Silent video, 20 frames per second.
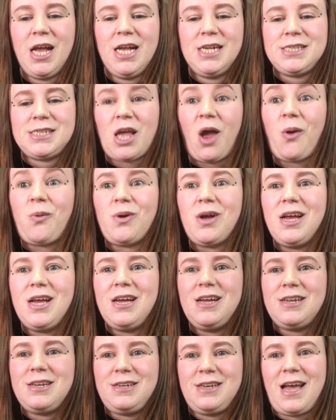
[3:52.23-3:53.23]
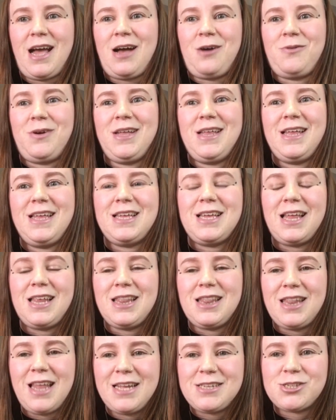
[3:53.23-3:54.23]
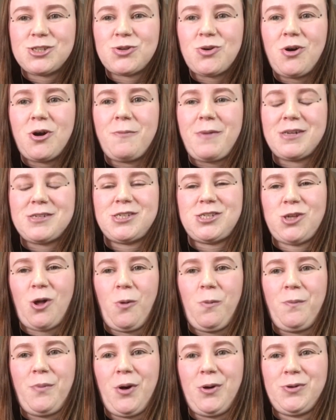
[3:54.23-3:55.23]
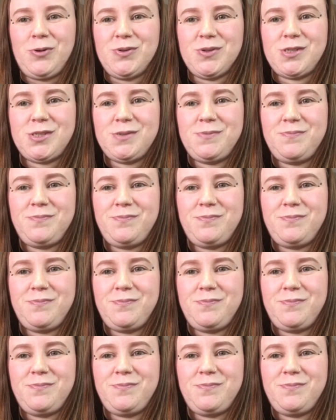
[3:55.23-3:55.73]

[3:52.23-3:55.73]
So now, let's talk about salt bowls.